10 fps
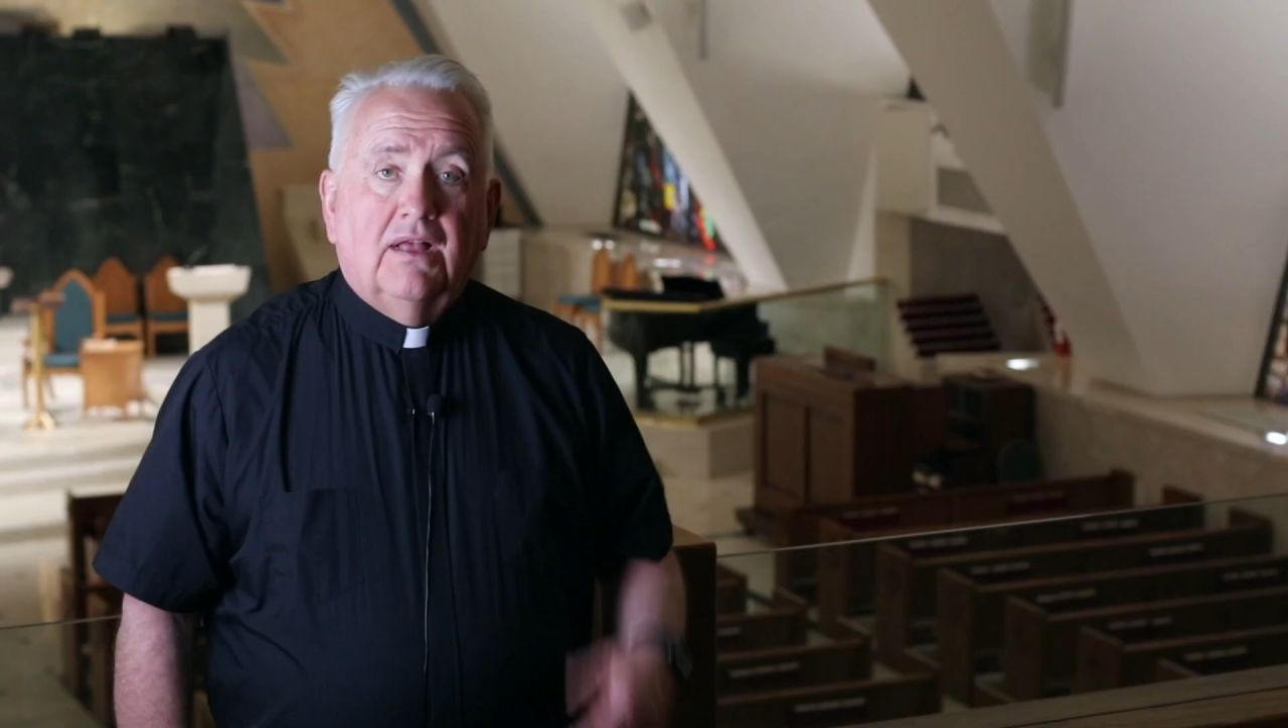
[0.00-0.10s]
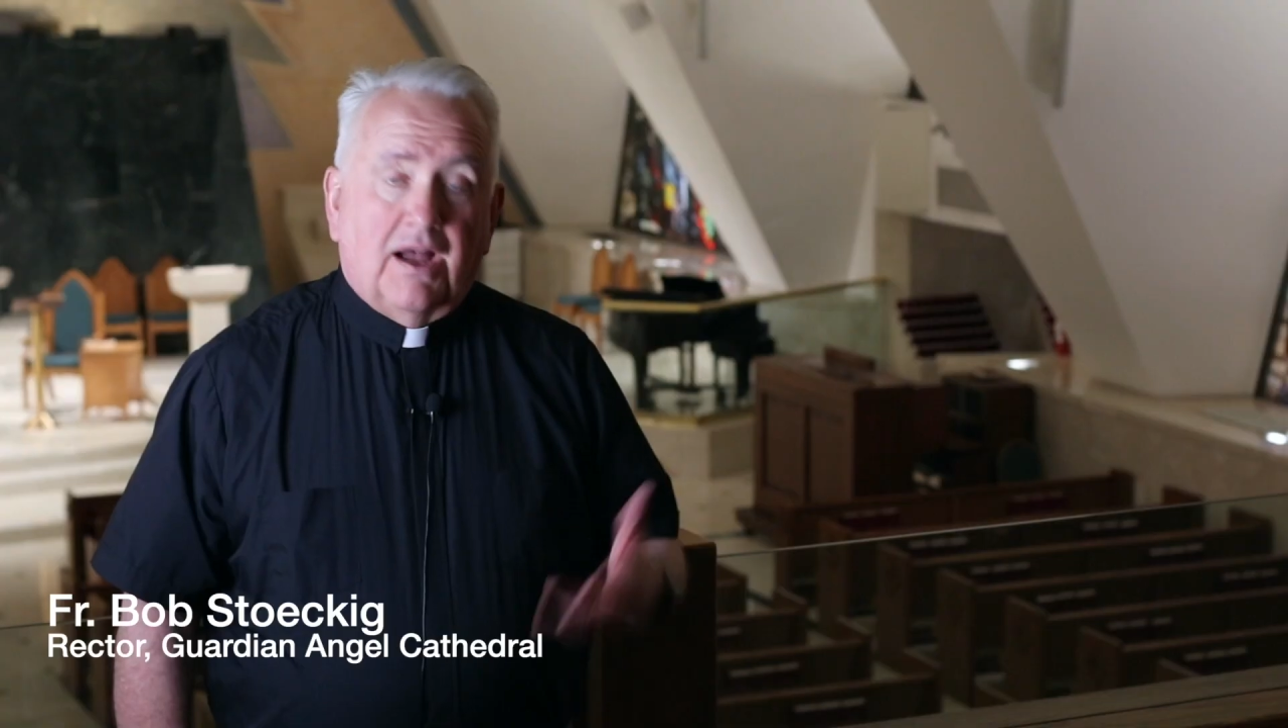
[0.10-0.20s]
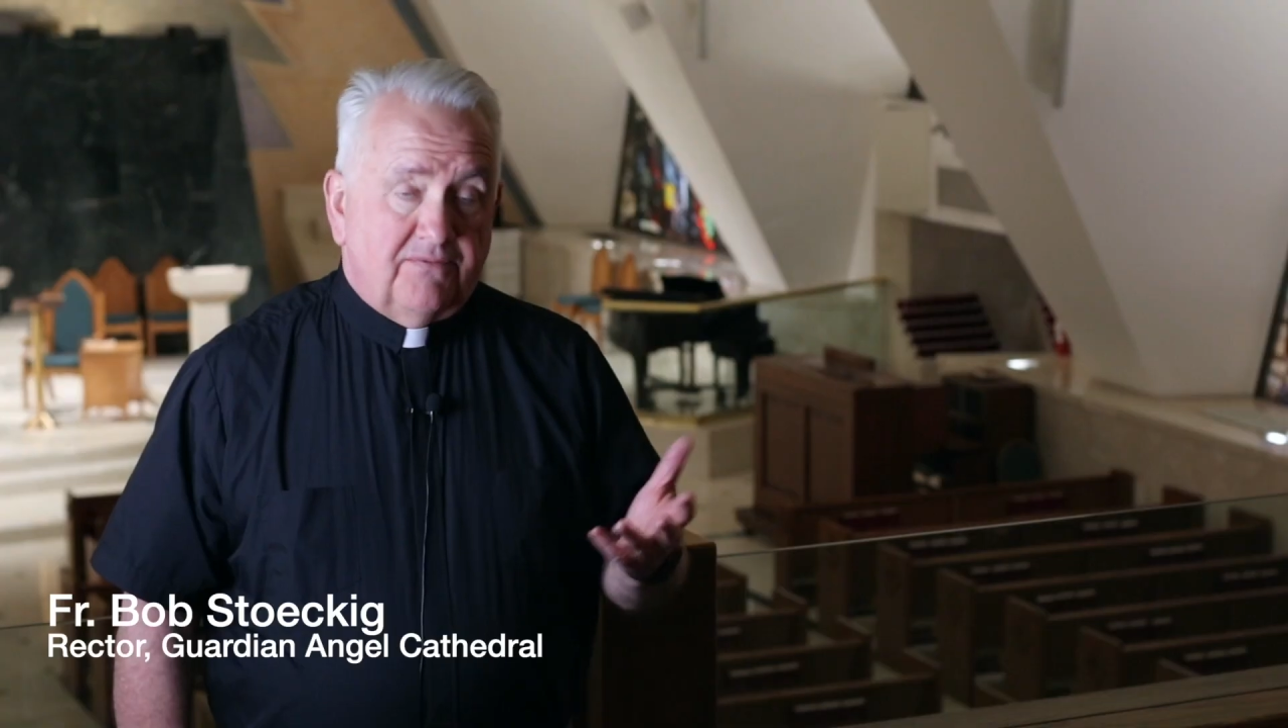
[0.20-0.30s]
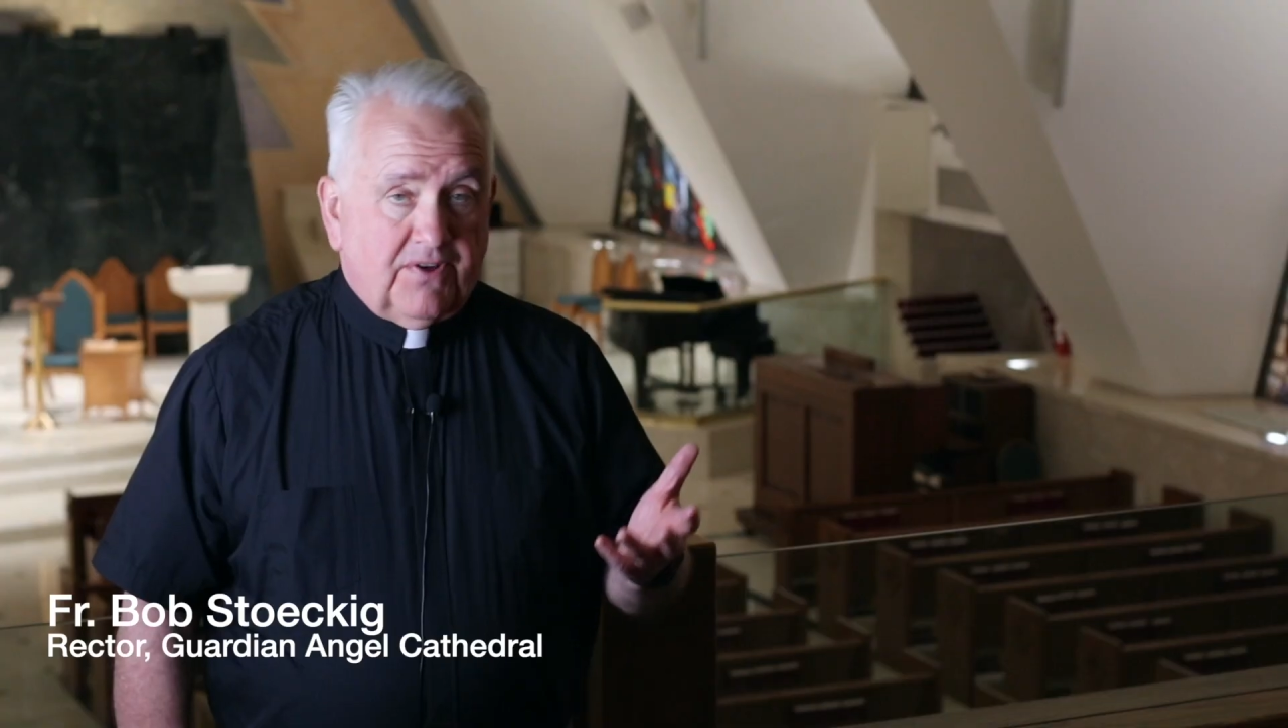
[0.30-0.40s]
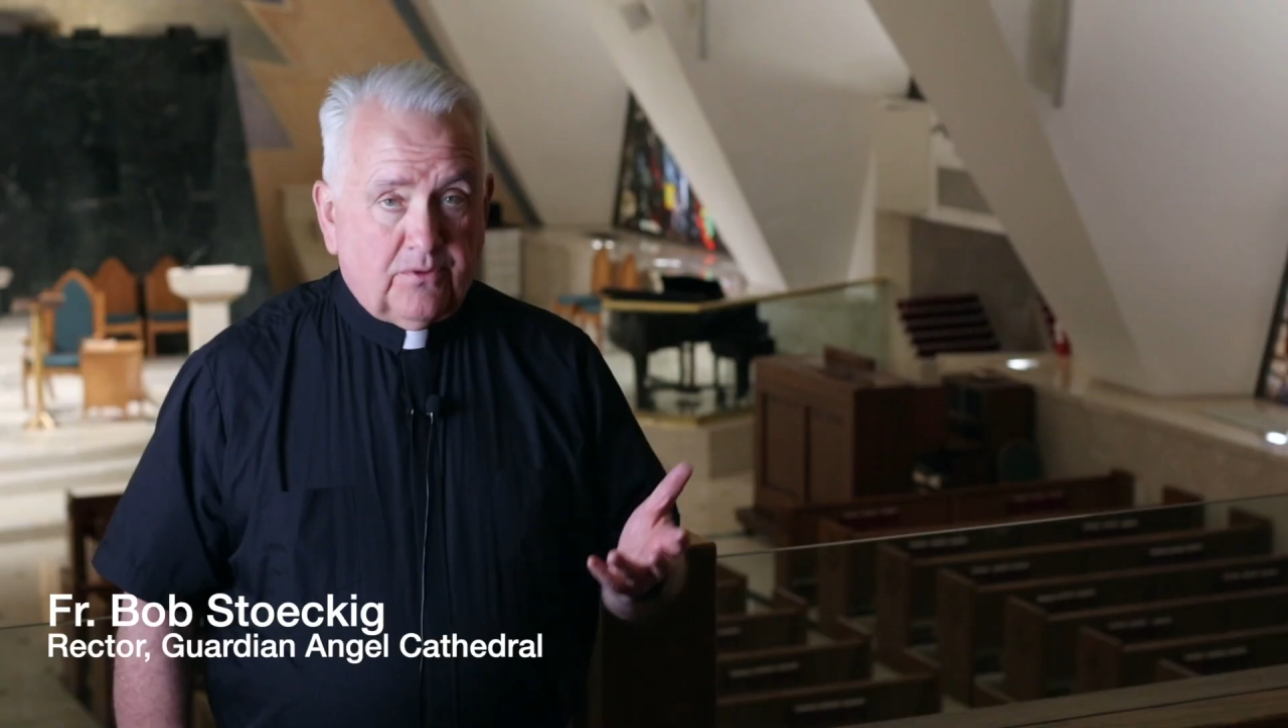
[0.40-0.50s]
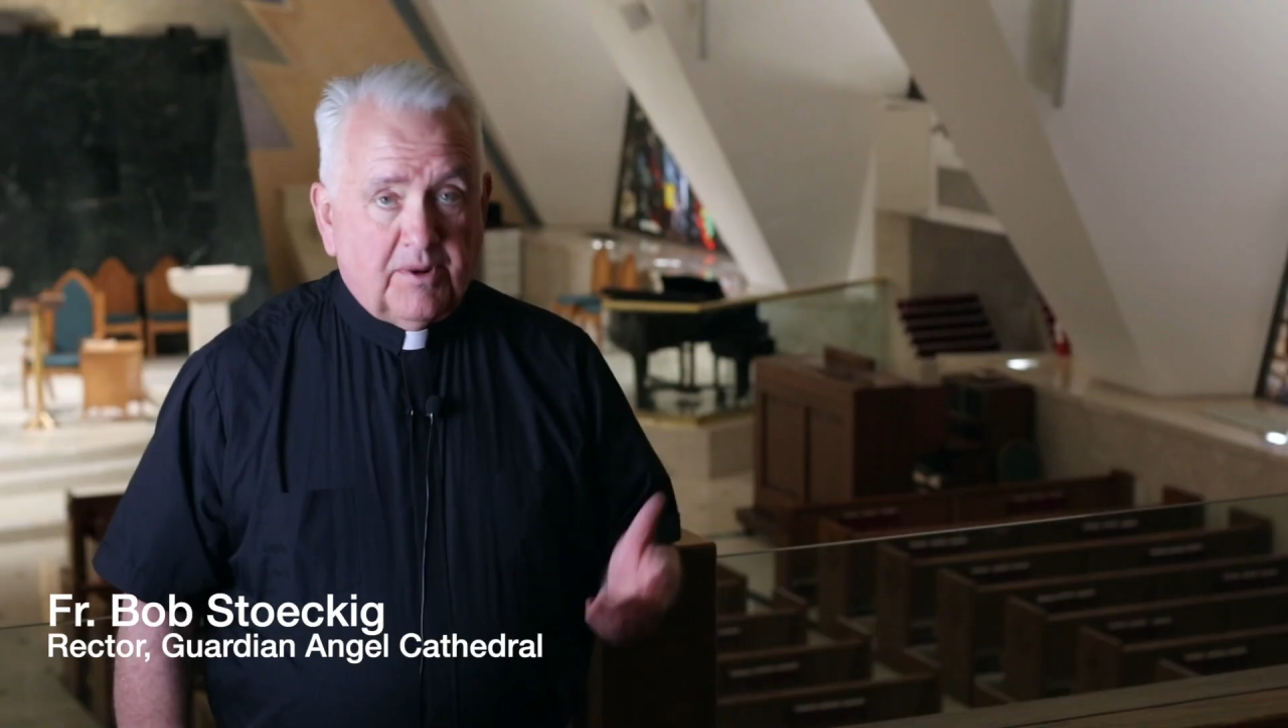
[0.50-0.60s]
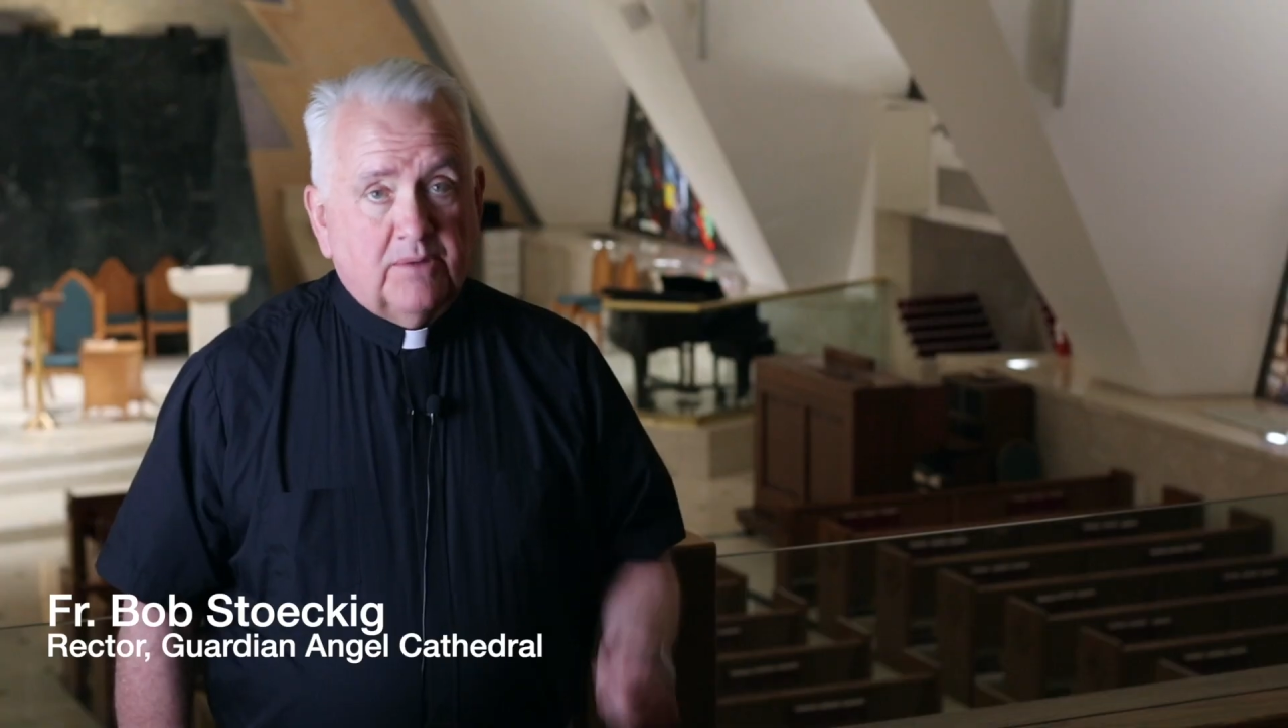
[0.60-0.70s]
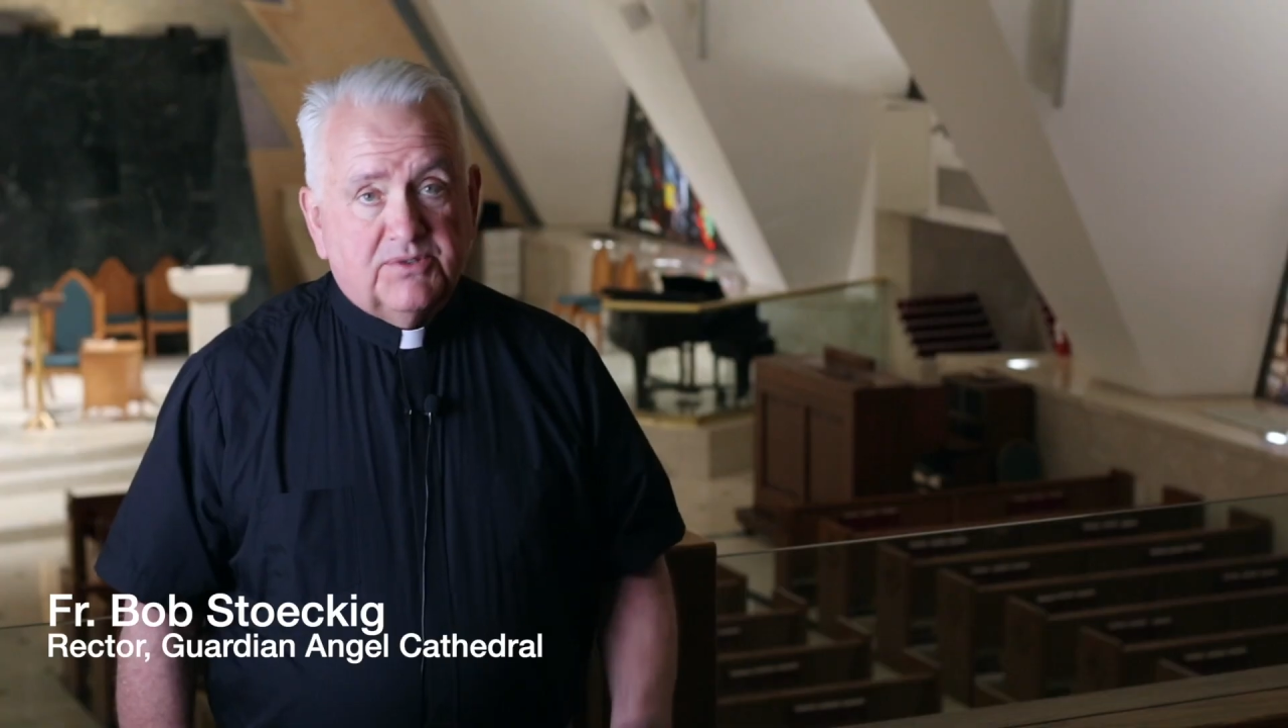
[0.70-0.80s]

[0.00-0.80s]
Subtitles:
I'm Father Bob